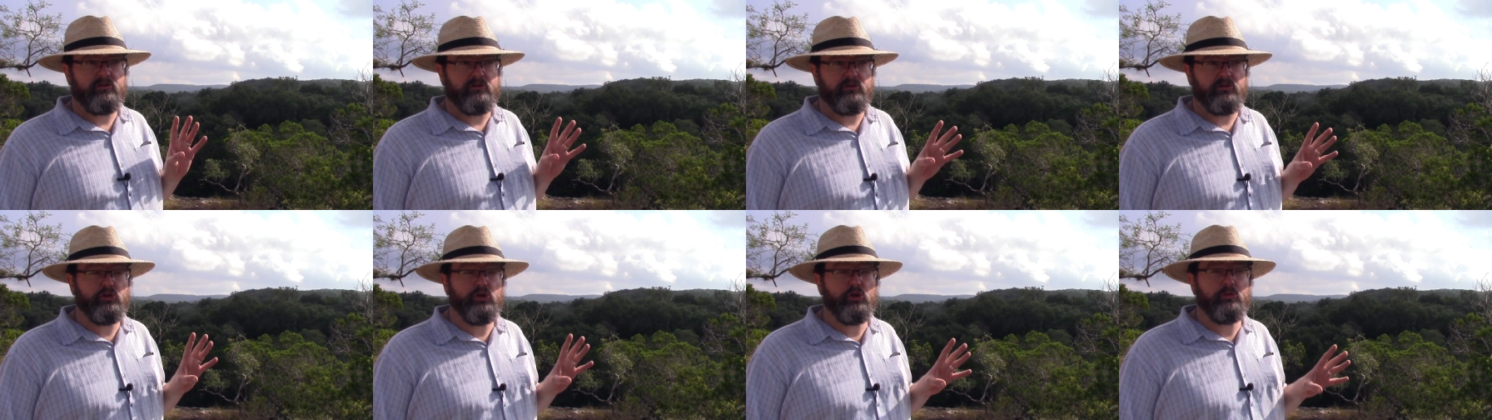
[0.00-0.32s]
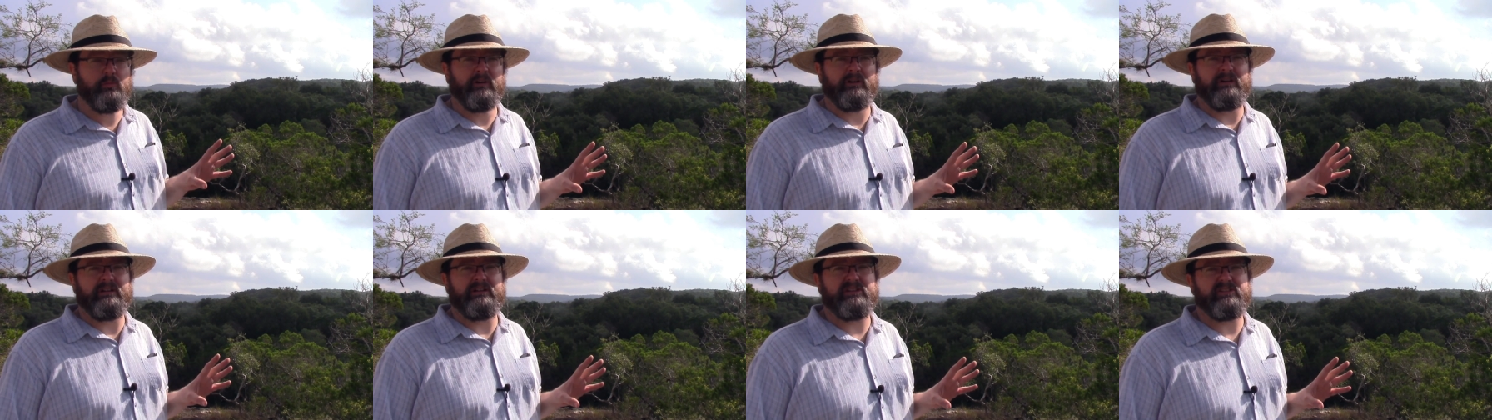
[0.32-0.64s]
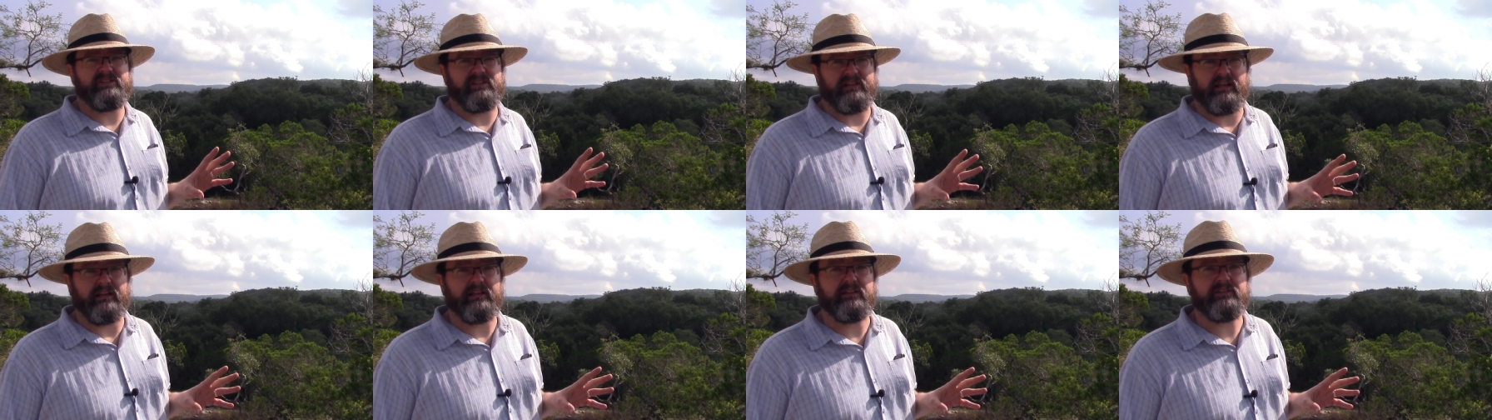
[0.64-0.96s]

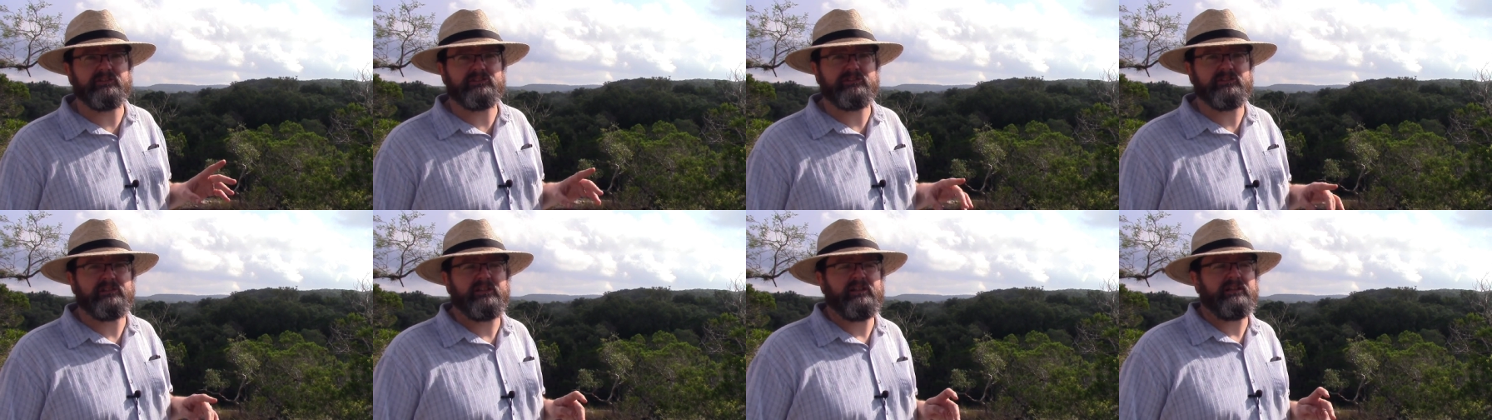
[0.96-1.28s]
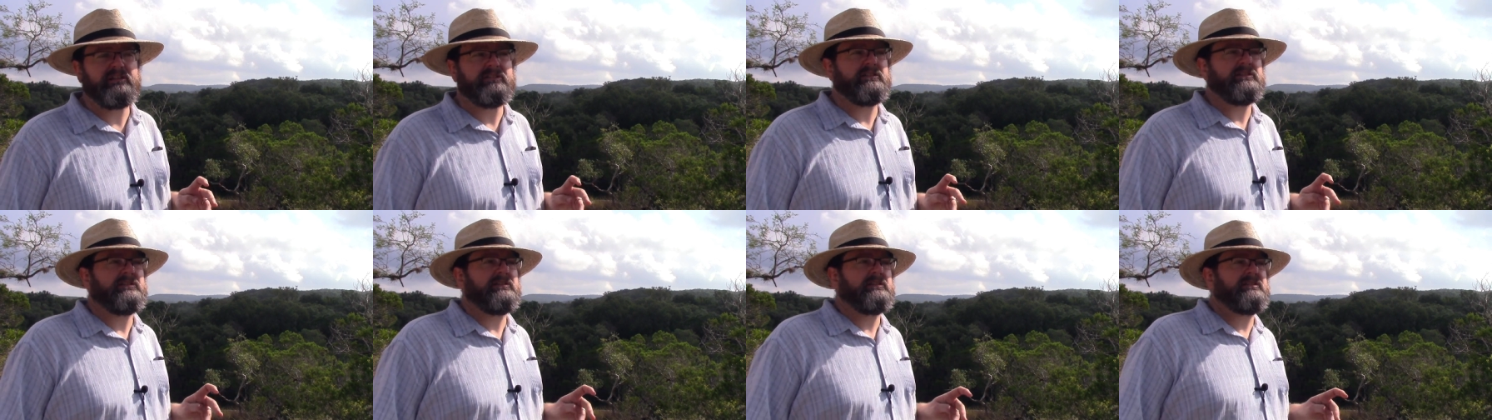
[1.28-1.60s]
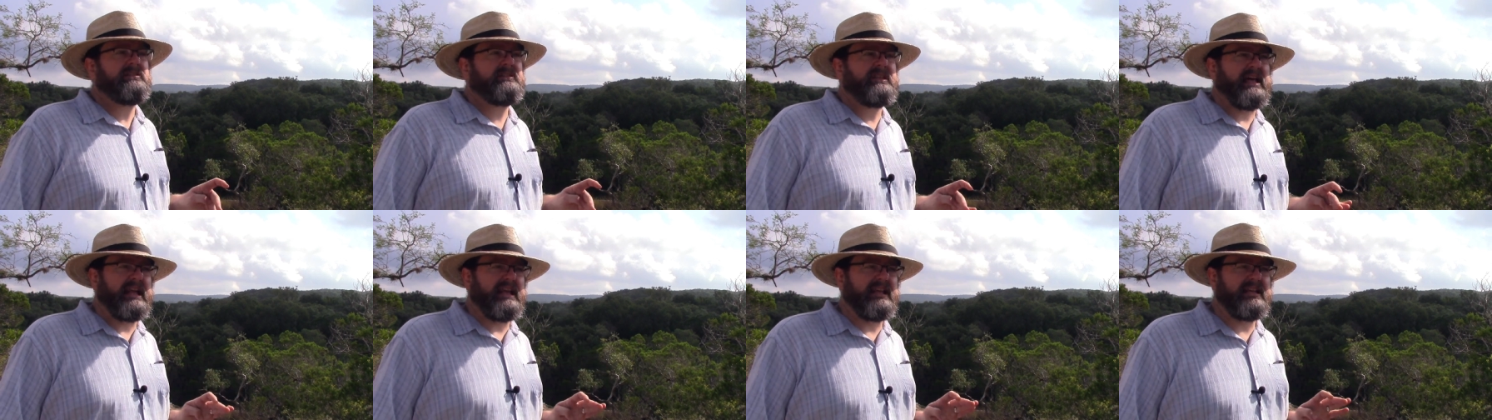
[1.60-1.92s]
numerous things
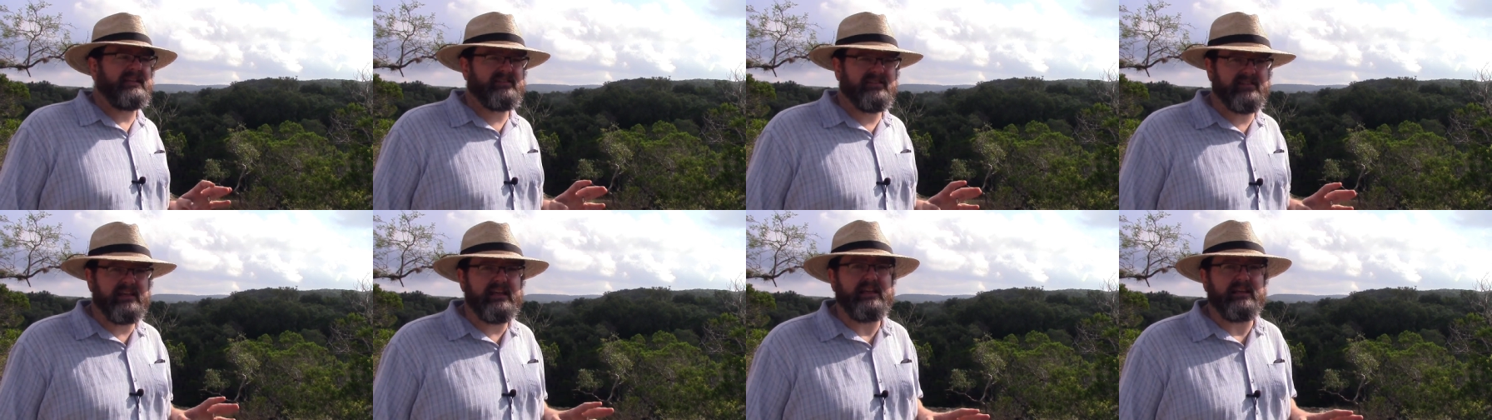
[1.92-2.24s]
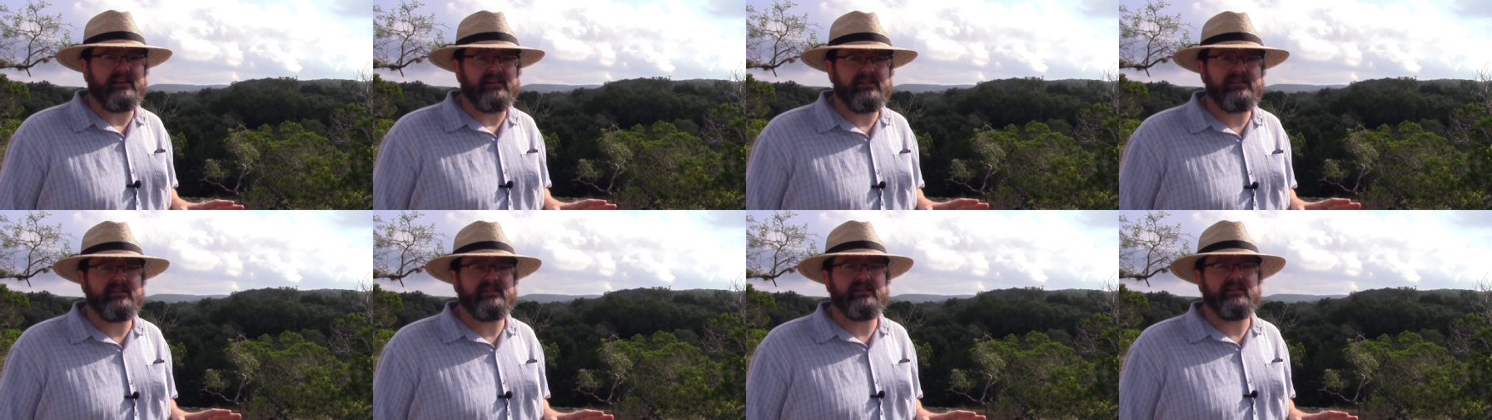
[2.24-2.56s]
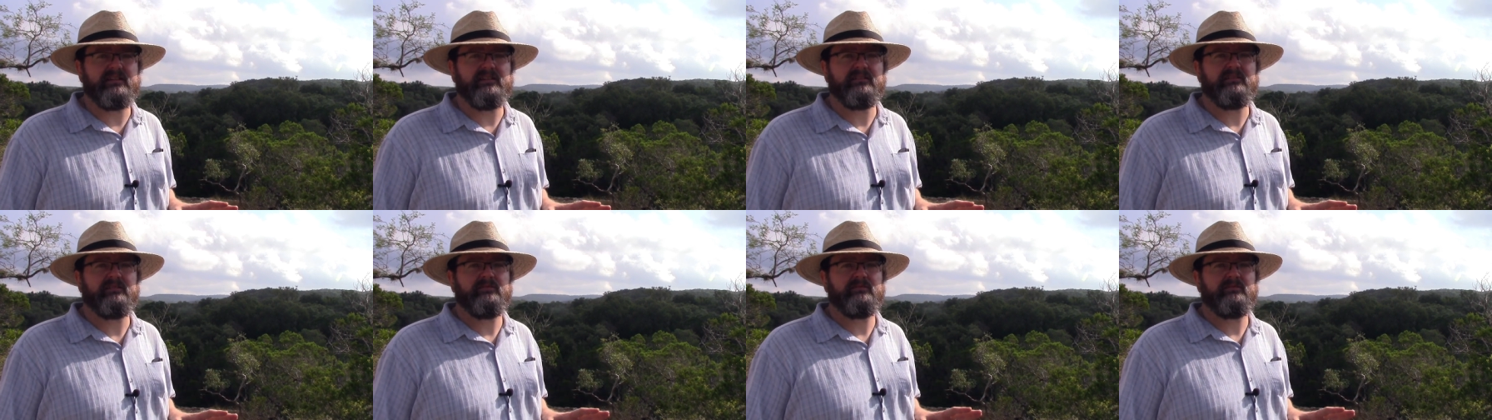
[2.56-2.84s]
that exist